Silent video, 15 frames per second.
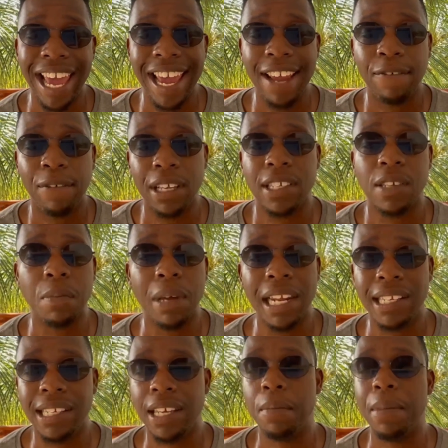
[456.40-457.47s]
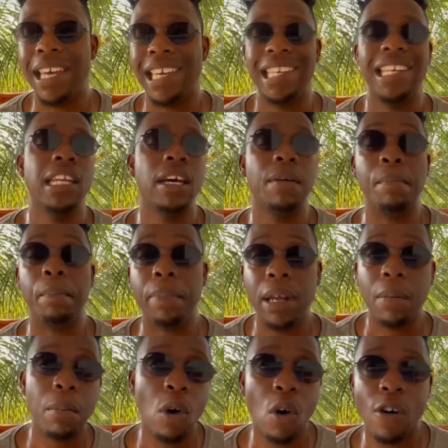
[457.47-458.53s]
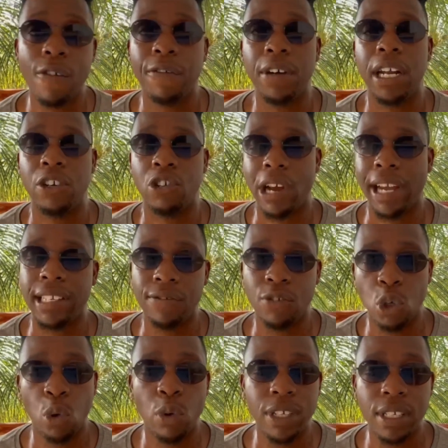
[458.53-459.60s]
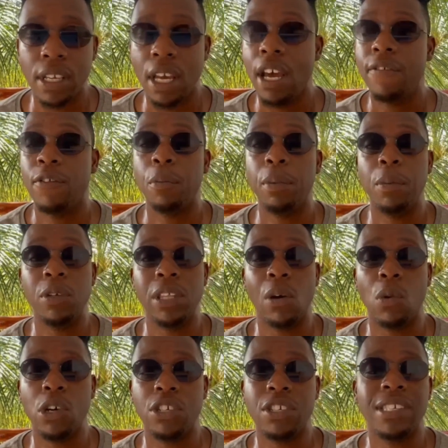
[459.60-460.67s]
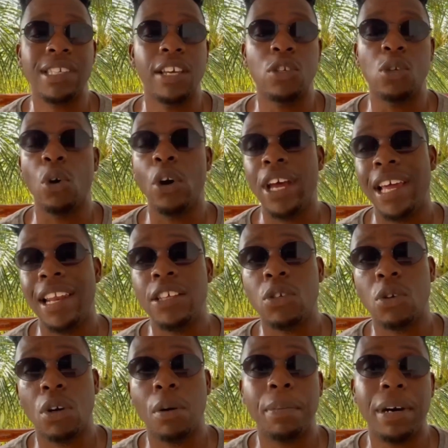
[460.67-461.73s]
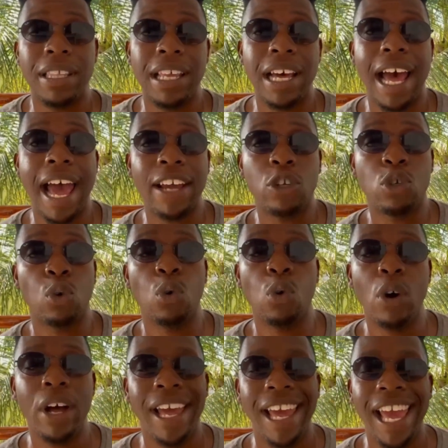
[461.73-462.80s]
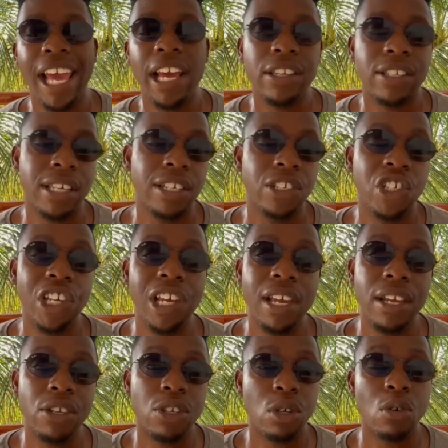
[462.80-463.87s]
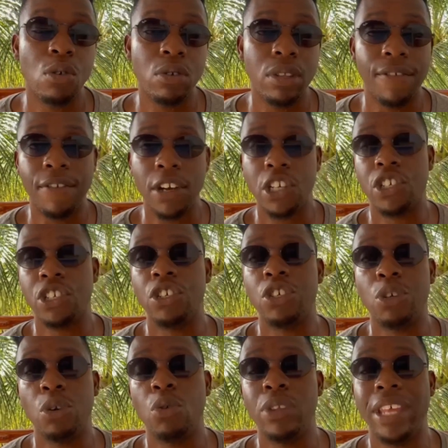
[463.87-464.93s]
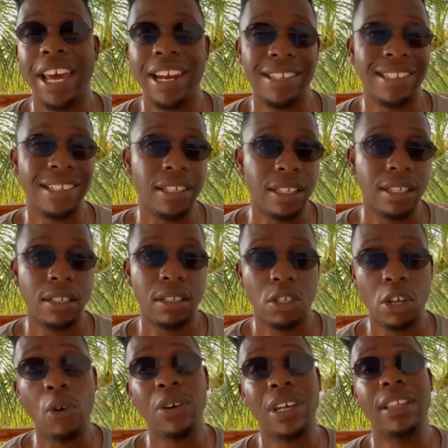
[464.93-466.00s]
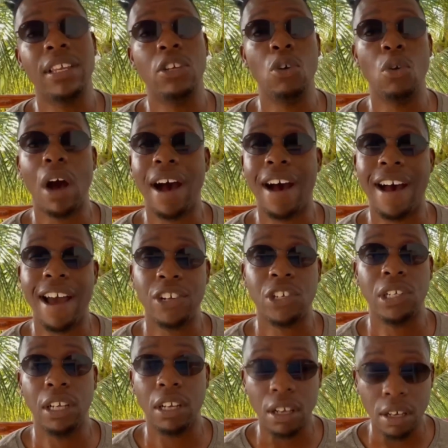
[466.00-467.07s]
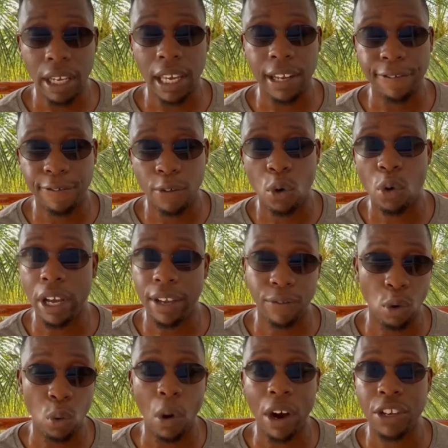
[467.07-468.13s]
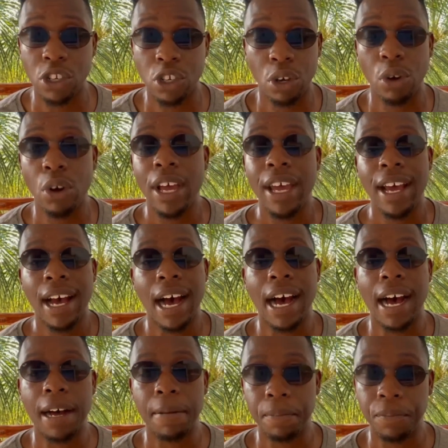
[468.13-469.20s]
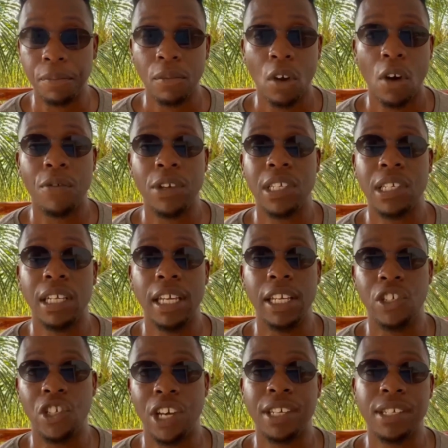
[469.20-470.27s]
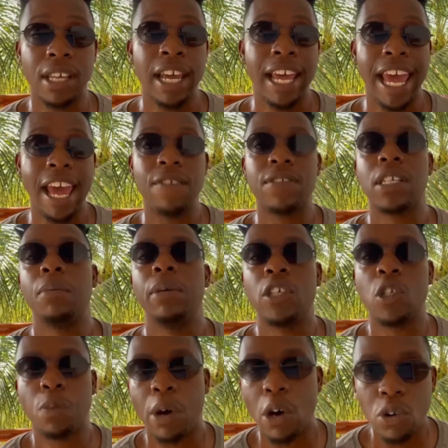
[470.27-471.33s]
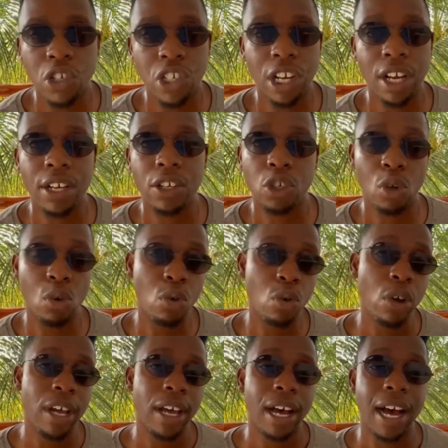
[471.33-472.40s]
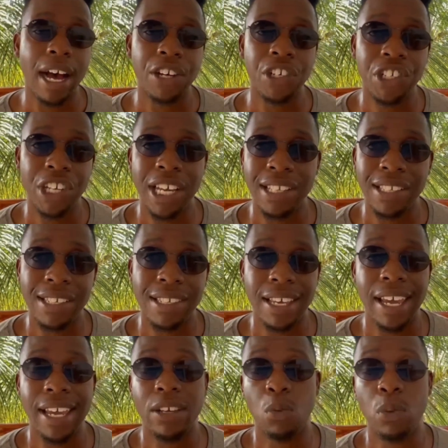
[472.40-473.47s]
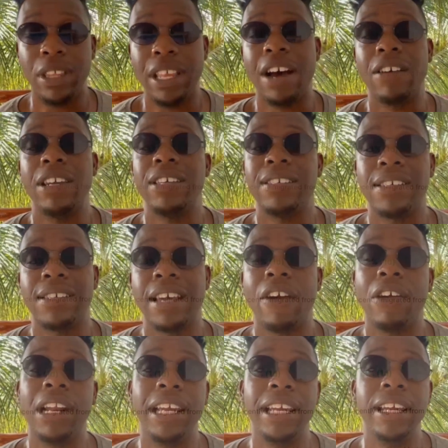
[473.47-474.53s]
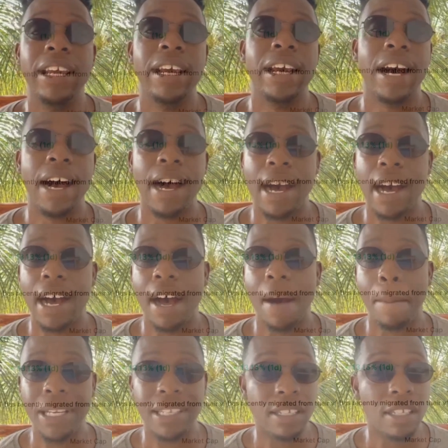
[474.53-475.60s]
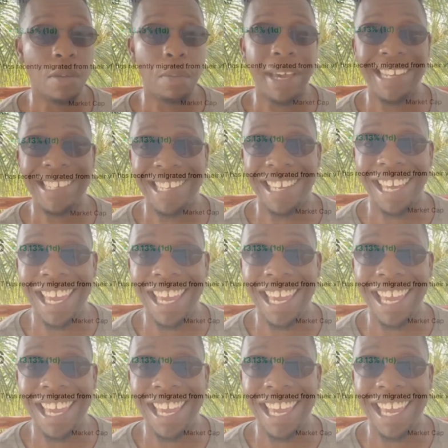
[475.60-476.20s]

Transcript: and flexibility, making it a bit more of an attractive choice for people that want to stake. So let's talk about the actual S G two, the version two, that is the token that you are actually looking for if you want to um, obviously just have some exposure to uh, SharedStake without necessarily uh, participating